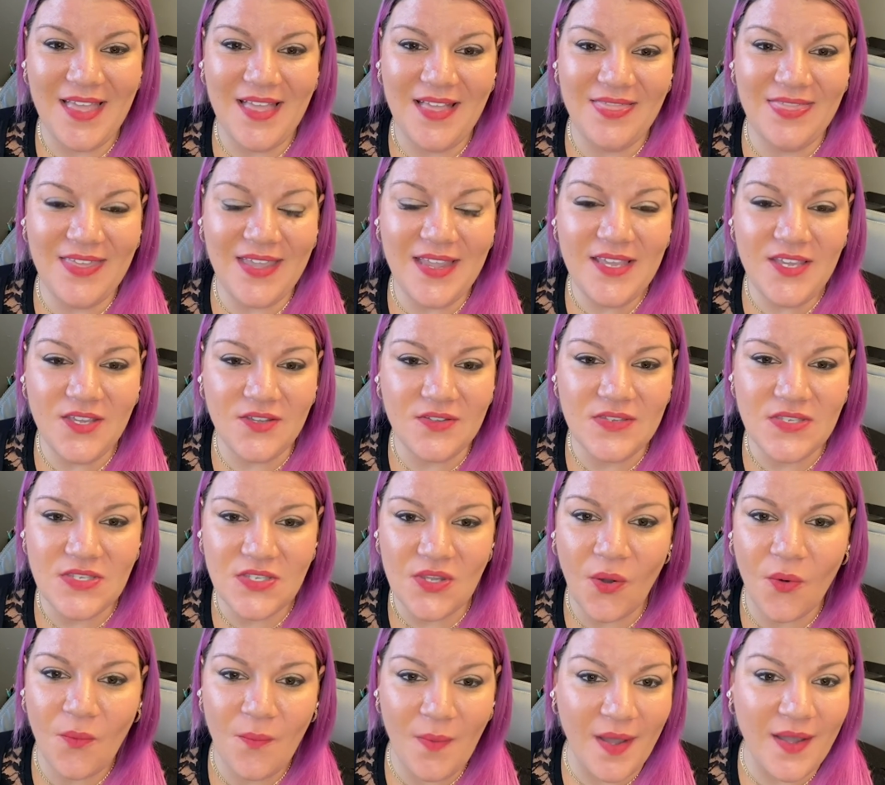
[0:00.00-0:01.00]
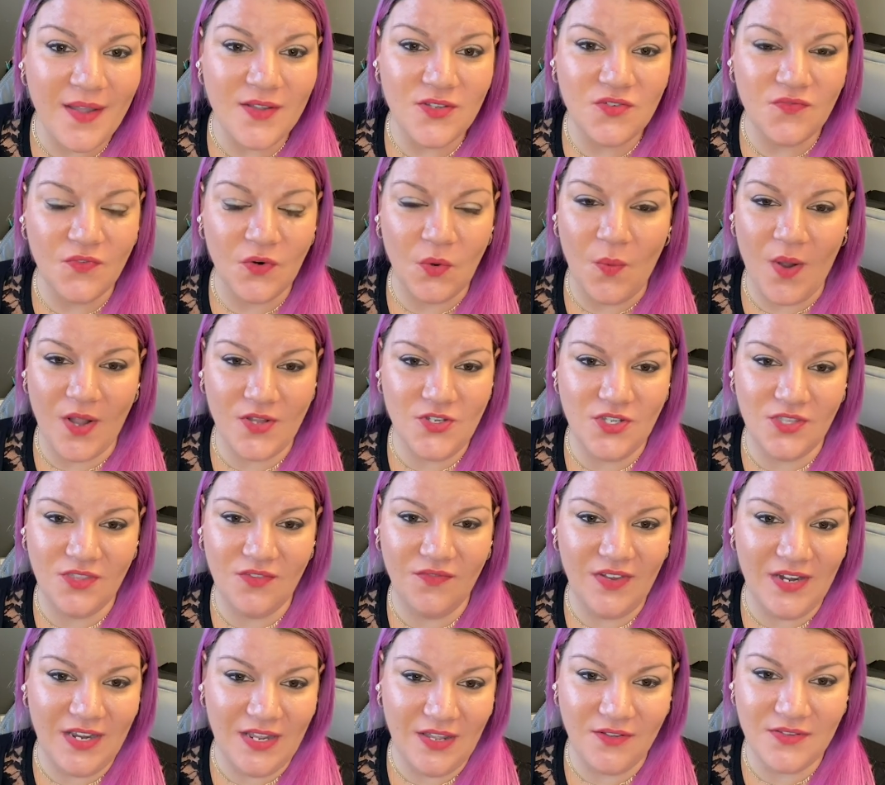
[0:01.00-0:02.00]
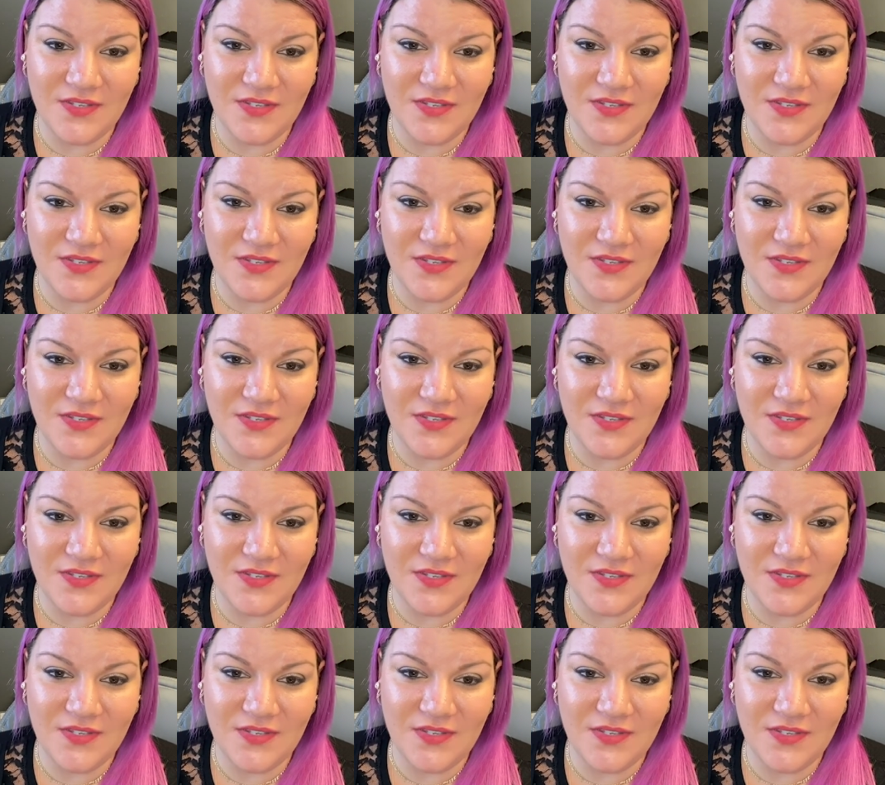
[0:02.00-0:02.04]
Thank you so much for watching the video